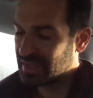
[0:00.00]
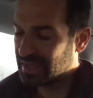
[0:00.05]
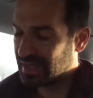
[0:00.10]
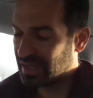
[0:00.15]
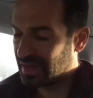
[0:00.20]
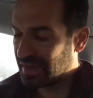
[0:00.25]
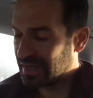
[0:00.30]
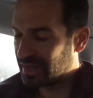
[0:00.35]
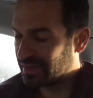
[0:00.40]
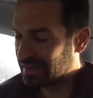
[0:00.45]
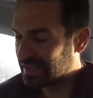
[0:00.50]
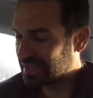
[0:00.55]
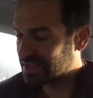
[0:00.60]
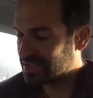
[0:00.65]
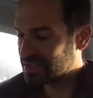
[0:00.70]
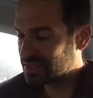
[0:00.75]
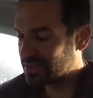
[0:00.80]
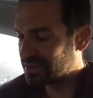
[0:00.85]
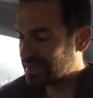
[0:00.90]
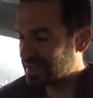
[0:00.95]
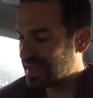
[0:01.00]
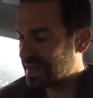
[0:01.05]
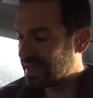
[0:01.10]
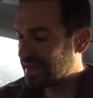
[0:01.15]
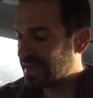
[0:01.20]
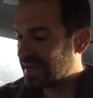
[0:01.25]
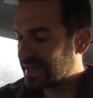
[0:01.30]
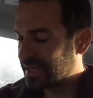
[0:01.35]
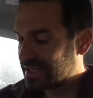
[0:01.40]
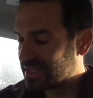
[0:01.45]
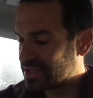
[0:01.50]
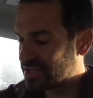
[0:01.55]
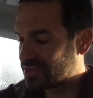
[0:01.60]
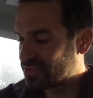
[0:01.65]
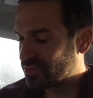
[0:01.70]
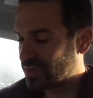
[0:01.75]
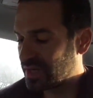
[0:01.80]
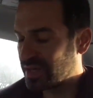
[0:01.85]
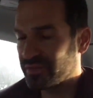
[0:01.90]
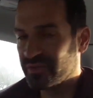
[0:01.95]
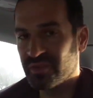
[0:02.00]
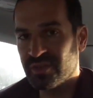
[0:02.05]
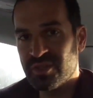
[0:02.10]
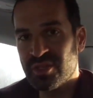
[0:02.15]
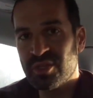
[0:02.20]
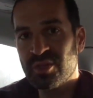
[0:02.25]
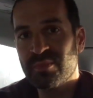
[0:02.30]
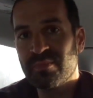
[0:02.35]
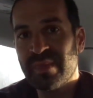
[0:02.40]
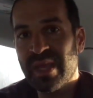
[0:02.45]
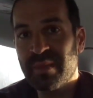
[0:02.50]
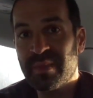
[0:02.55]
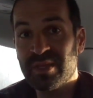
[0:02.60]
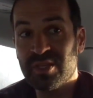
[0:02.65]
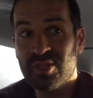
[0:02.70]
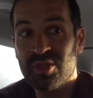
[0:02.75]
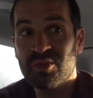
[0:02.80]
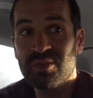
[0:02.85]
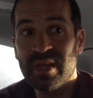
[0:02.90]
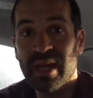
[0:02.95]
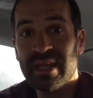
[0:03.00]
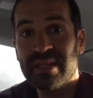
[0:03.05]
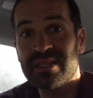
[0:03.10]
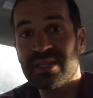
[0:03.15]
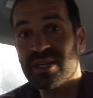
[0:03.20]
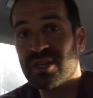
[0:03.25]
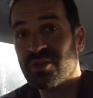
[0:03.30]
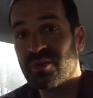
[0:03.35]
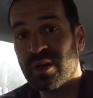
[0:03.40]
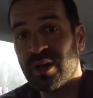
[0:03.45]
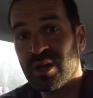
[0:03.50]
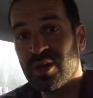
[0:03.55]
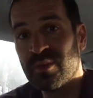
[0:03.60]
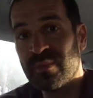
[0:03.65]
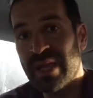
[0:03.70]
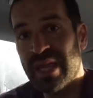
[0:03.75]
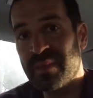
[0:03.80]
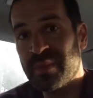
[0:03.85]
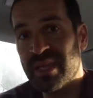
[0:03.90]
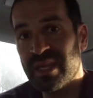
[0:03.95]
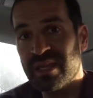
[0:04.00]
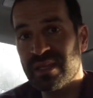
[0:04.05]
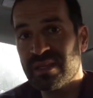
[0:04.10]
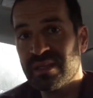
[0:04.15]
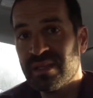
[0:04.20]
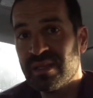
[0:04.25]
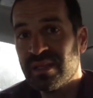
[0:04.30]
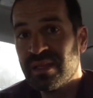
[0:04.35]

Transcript: Now I don't need to do that. I can just run it for two, maybe two nights in a row, maybe.